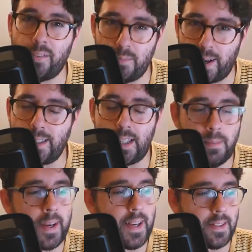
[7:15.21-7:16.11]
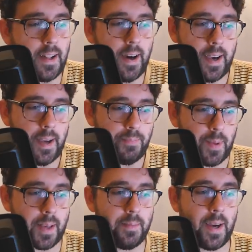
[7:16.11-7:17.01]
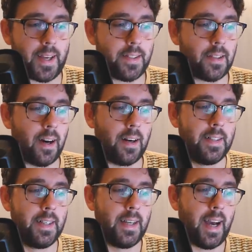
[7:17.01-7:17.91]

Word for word: I think McAtee might get a start here. McAtee might get a start.